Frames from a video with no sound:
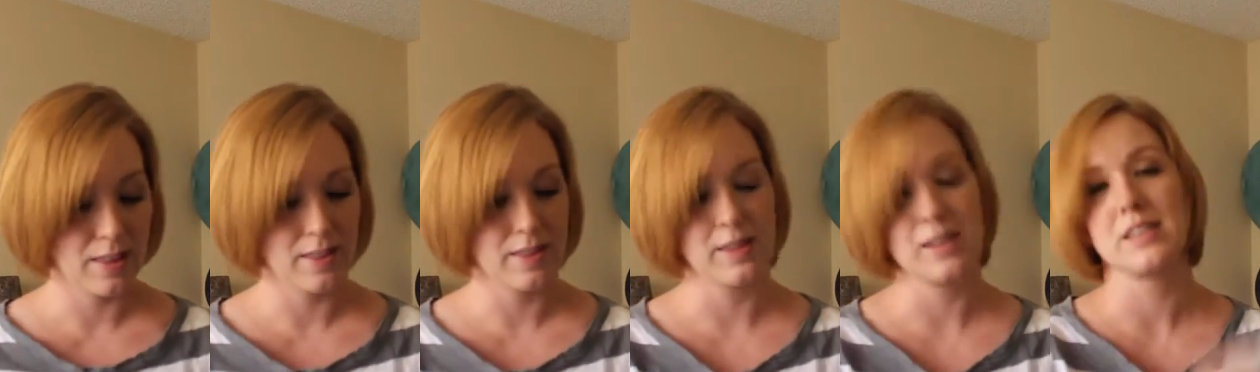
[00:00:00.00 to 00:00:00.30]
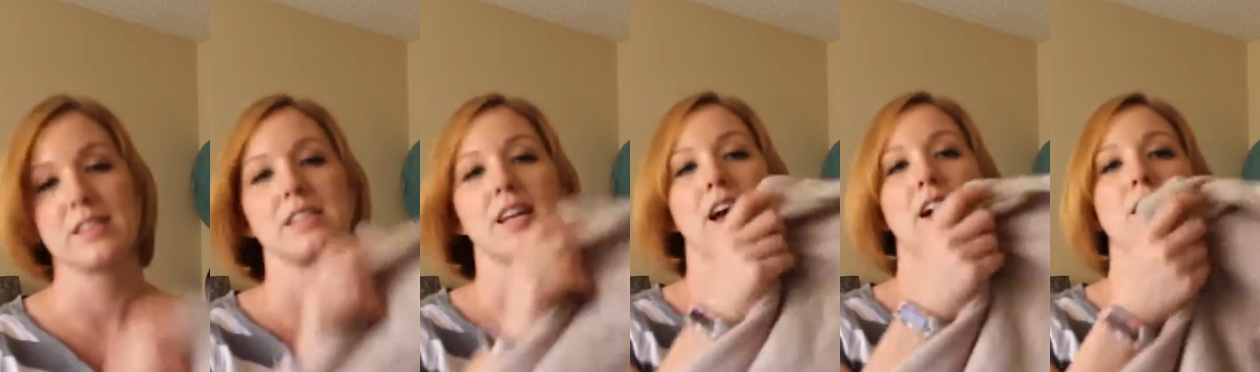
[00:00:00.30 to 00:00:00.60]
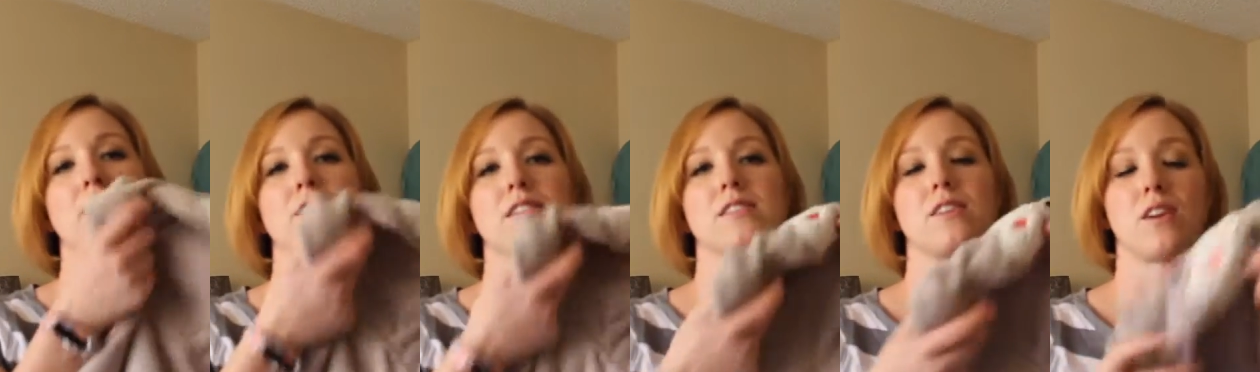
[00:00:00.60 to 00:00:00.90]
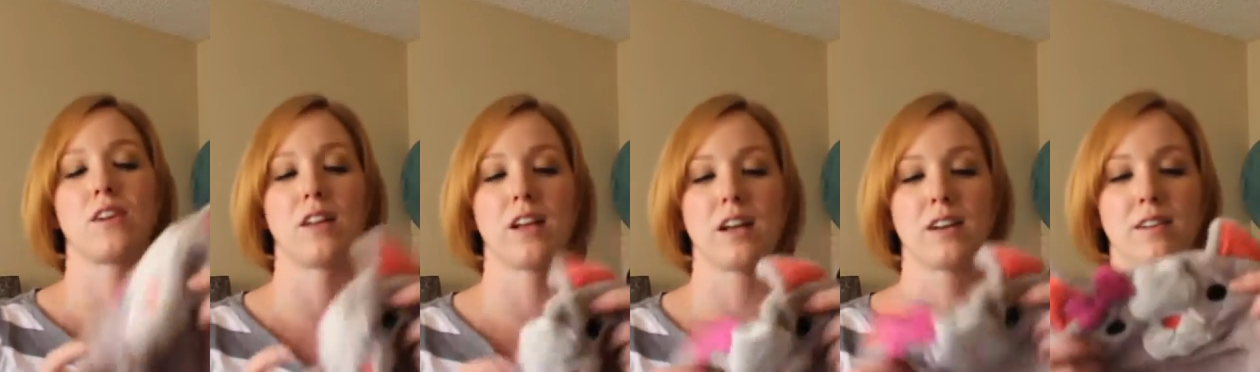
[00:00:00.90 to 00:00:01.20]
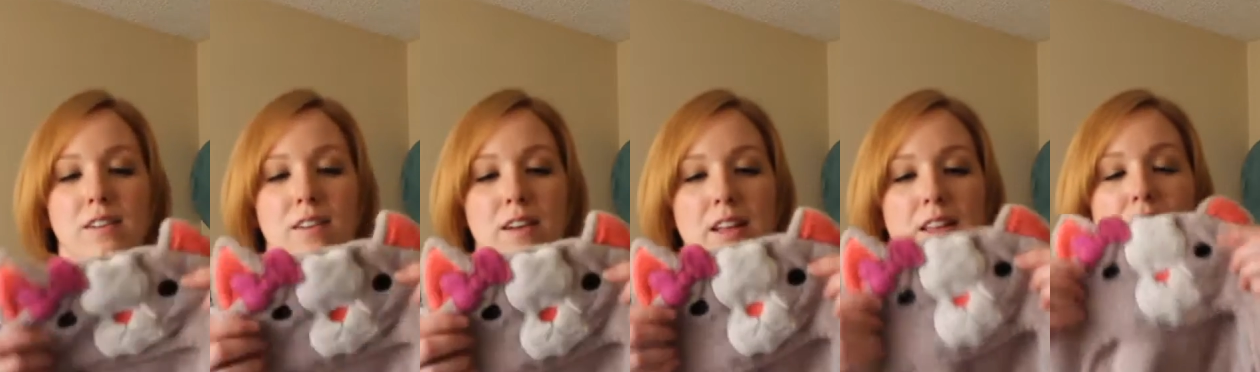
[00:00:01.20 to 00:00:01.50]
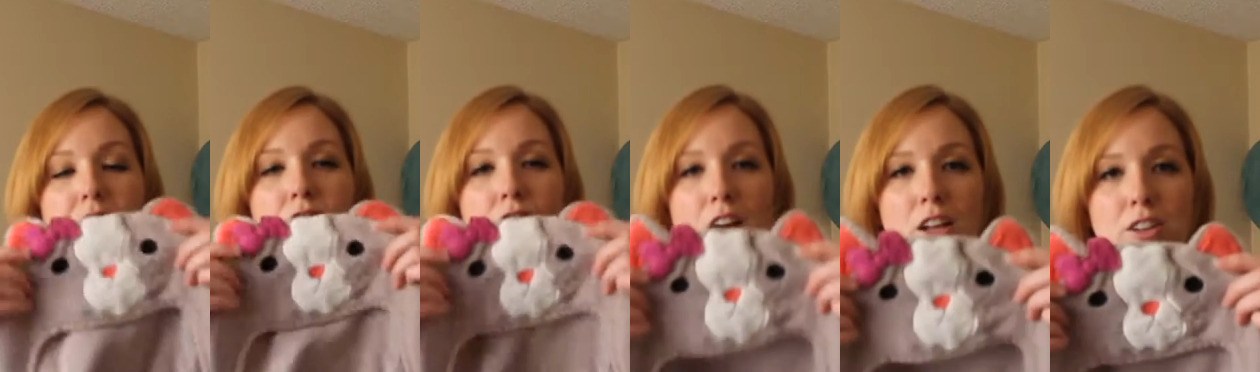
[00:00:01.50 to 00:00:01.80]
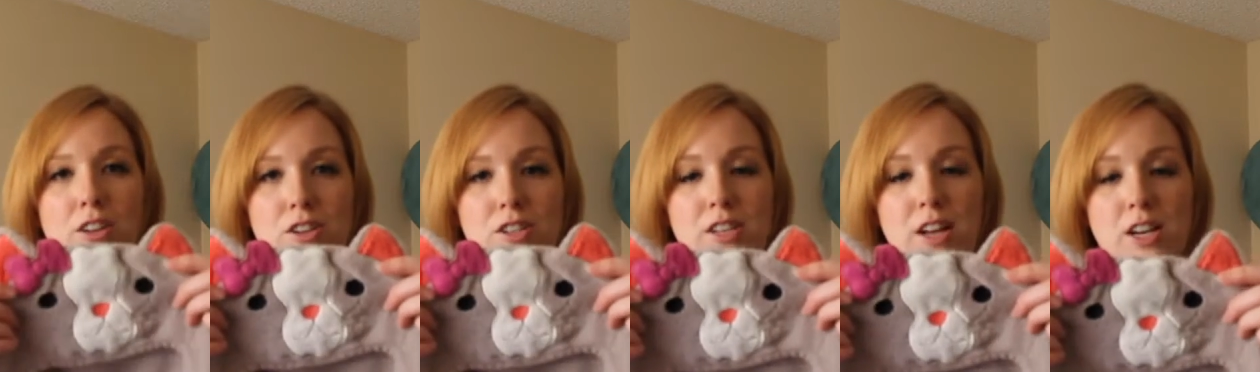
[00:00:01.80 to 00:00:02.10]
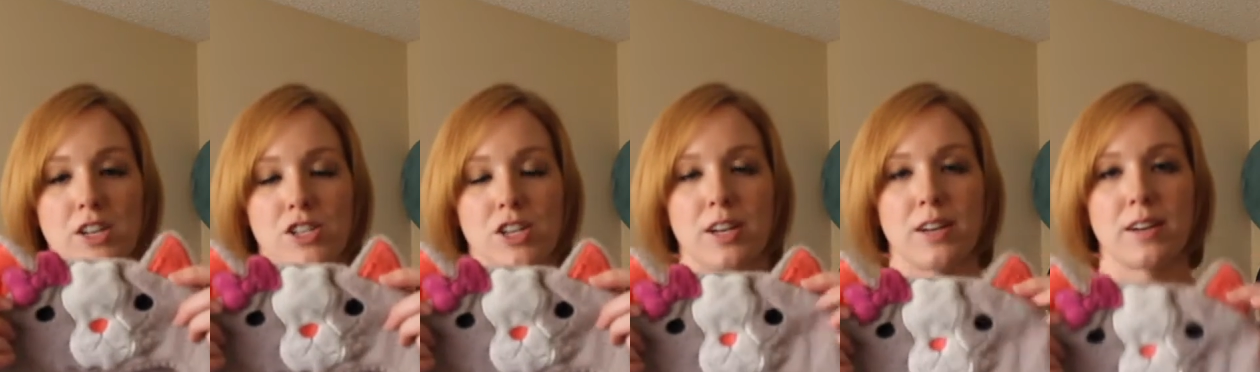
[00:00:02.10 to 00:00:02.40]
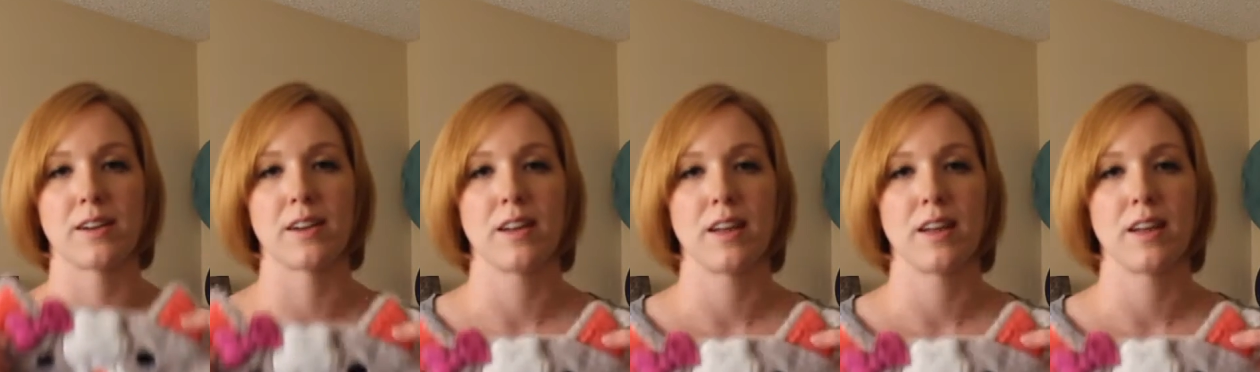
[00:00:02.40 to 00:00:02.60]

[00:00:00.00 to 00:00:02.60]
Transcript: These towels are like in the toddler section,